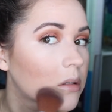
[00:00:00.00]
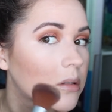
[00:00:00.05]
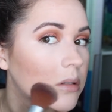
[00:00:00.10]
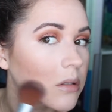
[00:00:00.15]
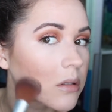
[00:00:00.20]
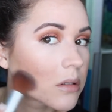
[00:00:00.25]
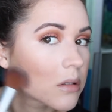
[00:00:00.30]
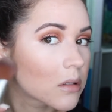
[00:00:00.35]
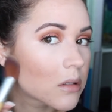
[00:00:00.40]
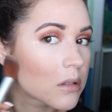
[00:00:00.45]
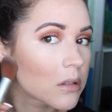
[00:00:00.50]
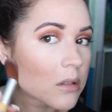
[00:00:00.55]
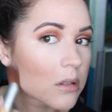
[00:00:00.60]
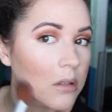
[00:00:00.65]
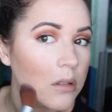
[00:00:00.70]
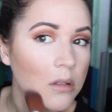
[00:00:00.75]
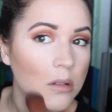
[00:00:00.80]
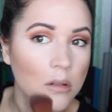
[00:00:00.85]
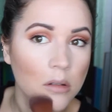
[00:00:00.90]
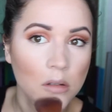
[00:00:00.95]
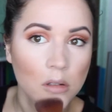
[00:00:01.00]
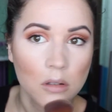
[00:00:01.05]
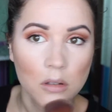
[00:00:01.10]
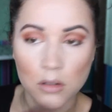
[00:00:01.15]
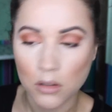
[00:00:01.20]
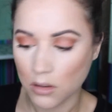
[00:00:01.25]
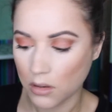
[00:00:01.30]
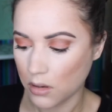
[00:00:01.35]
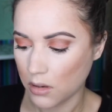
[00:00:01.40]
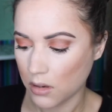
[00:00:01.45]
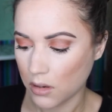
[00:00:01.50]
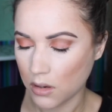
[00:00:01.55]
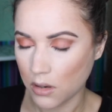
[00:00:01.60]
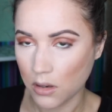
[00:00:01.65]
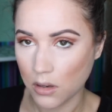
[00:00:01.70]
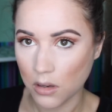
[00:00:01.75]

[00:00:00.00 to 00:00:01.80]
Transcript: (no one is talking)